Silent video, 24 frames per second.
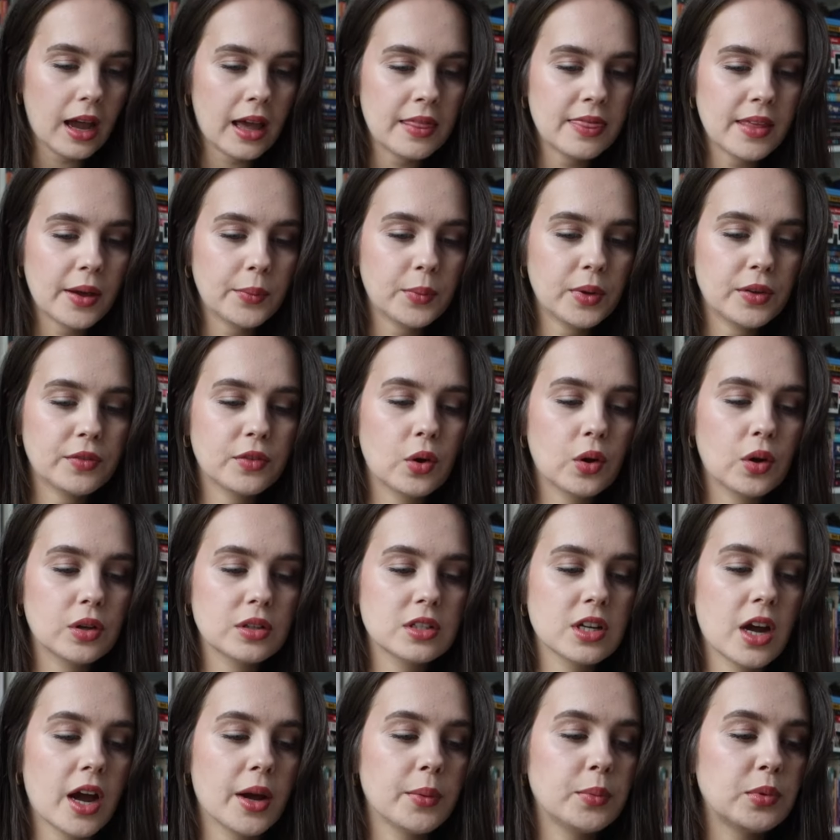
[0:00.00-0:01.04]
And then we've got
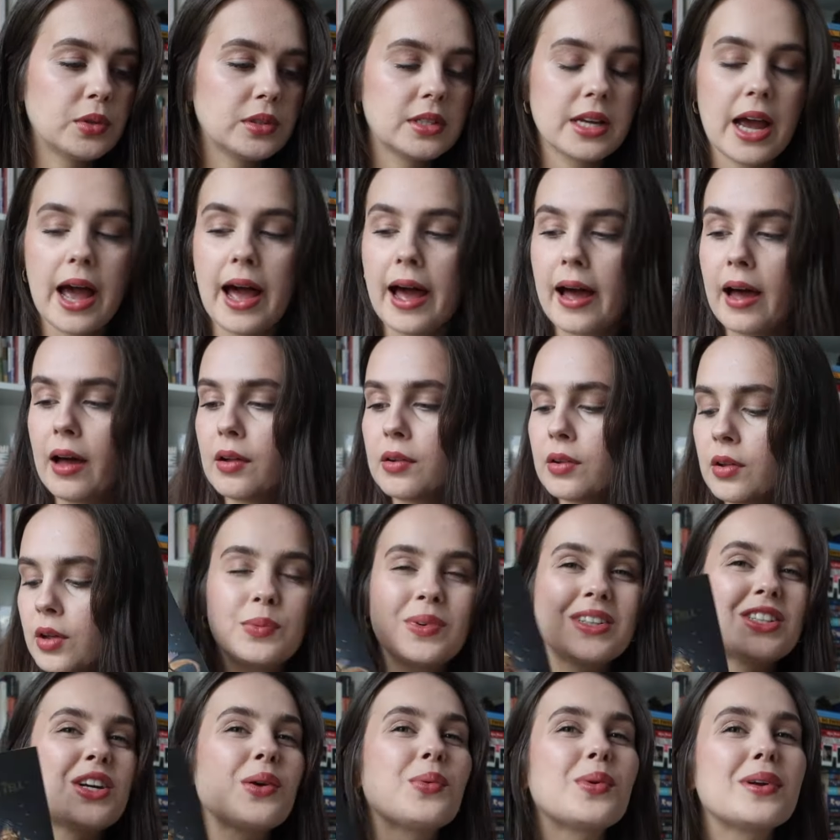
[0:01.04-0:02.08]
Time Will Tell,
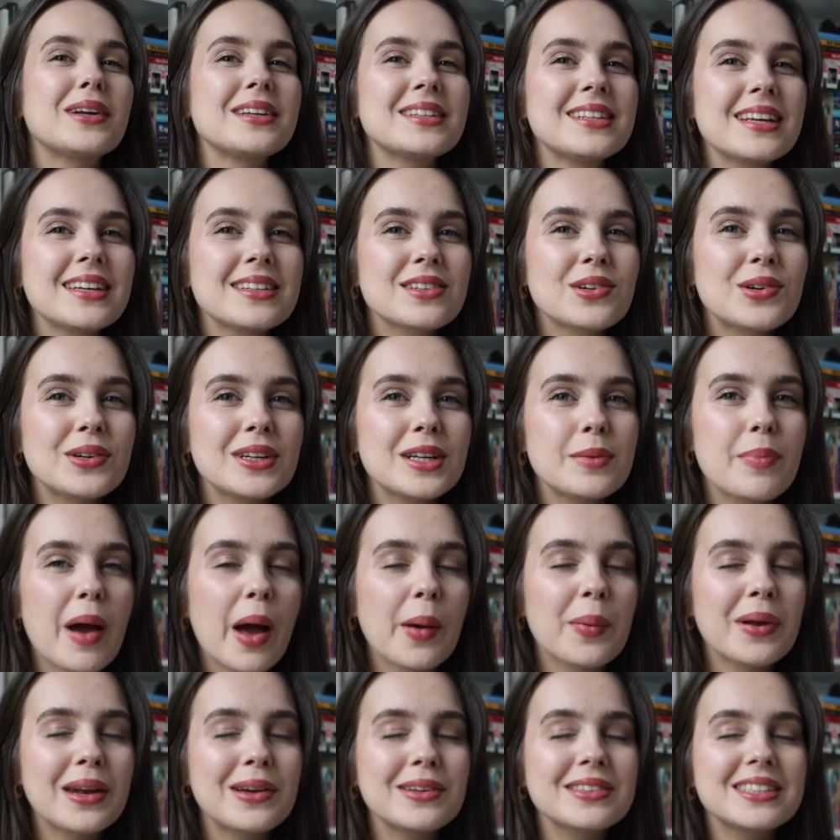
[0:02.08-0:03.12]
which I wanna say is Courtney
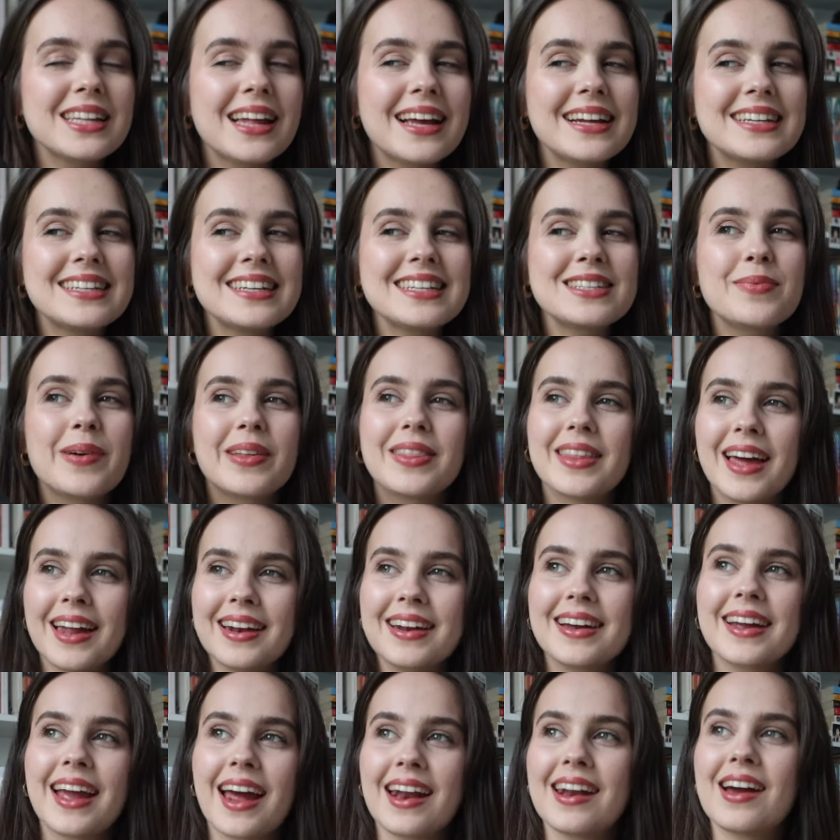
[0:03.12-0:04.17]
Pepperdell's latest, but then
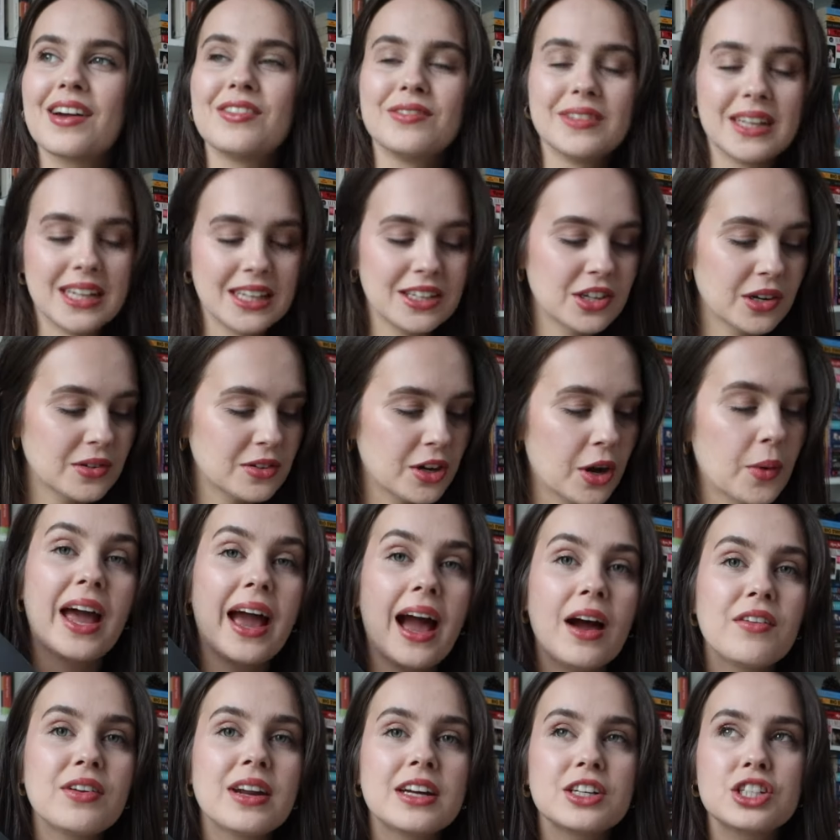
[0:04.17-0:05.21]
again, I really don't know. I
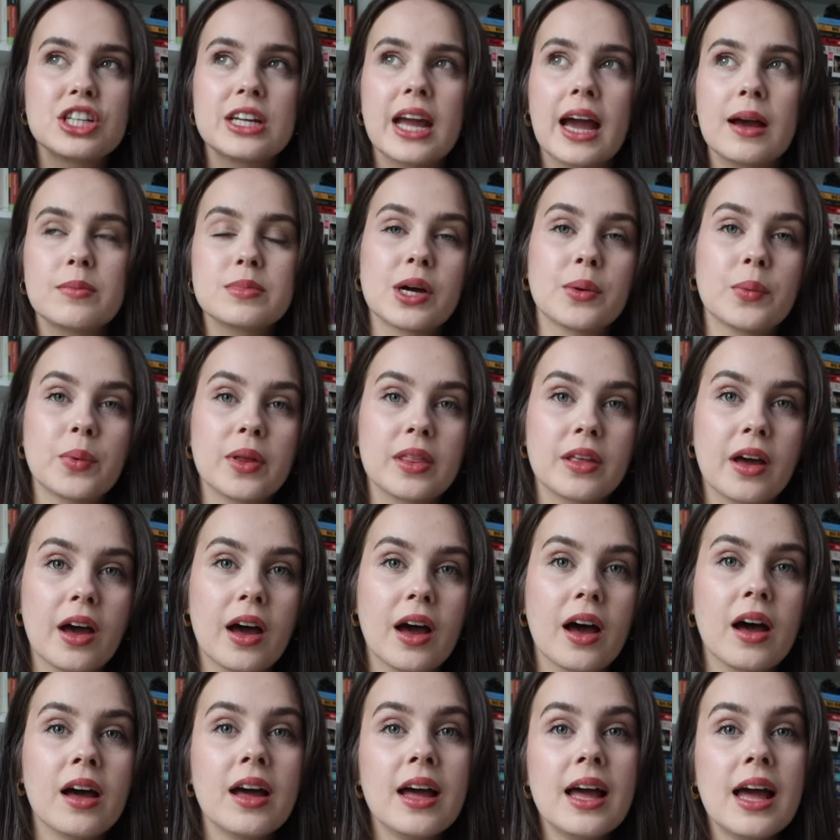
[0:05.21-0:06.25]
haven't actually kept up with
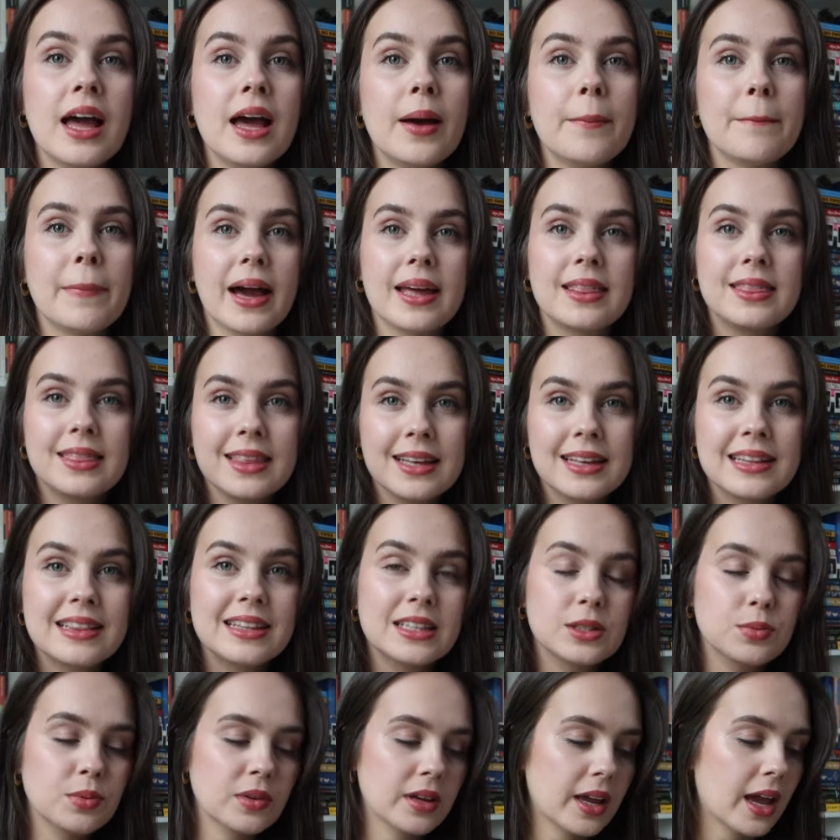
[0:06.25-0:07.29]
her, but I think
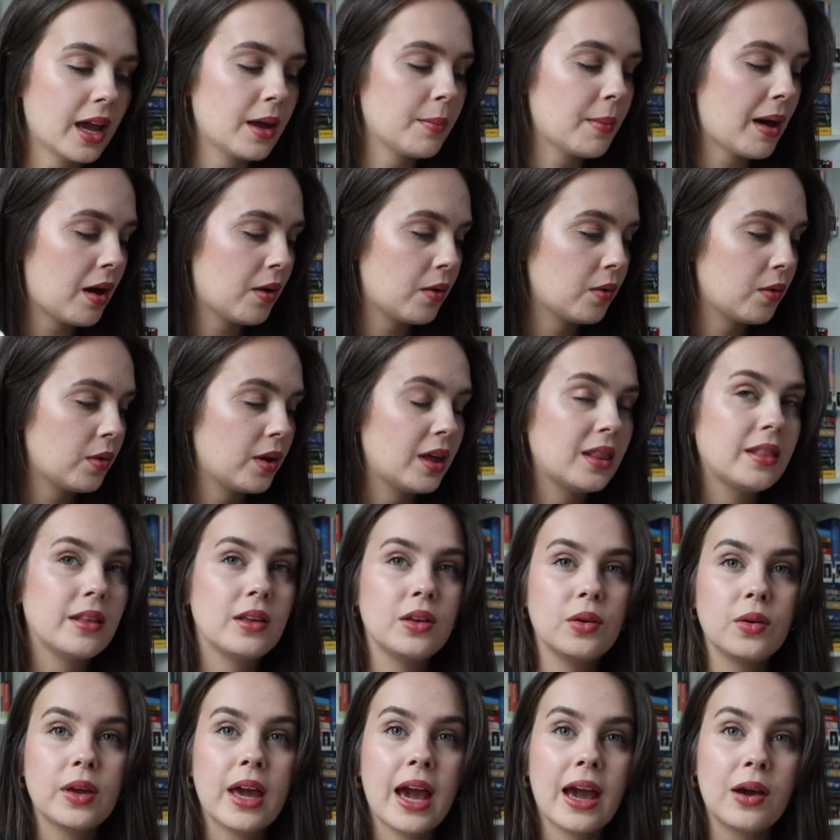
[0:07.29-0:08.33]
this one came out in
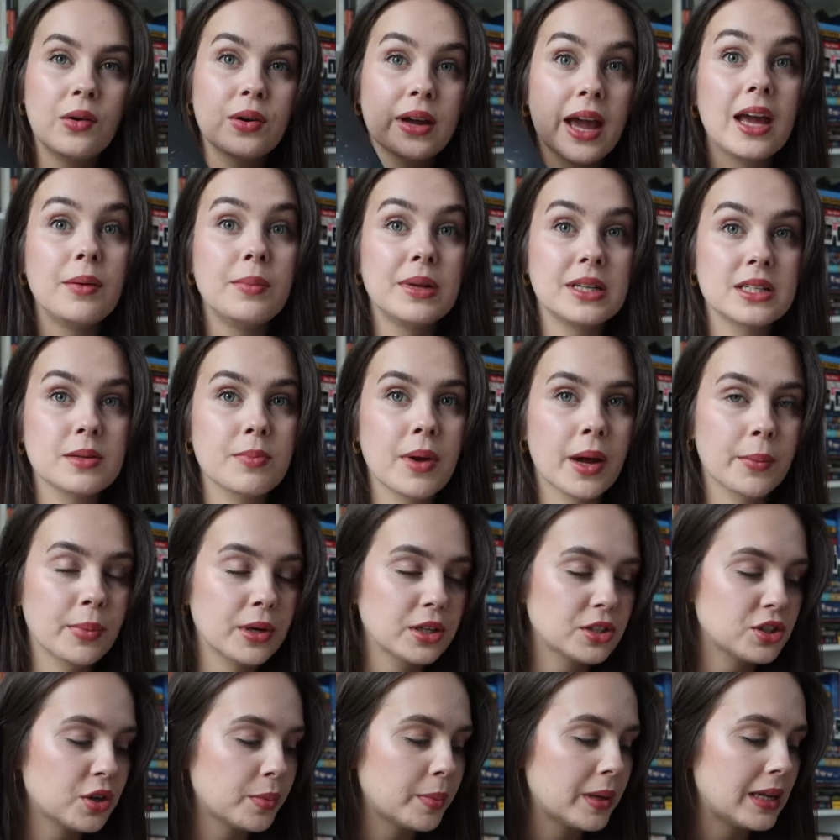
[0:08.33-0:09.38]
the UK, or came into my
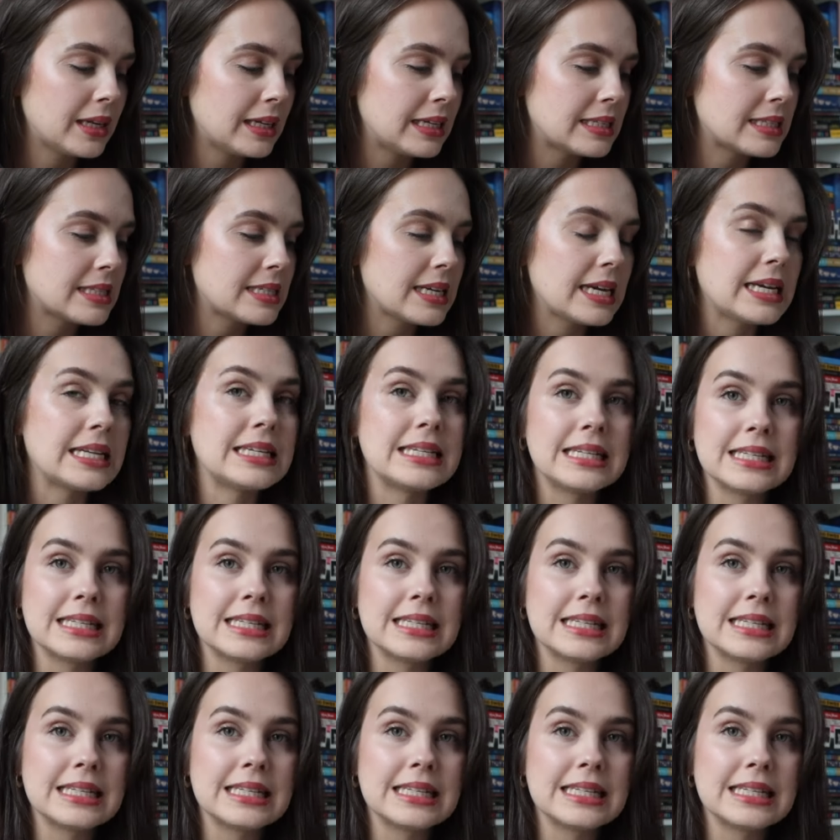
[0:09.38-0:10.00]
bookshop at least, in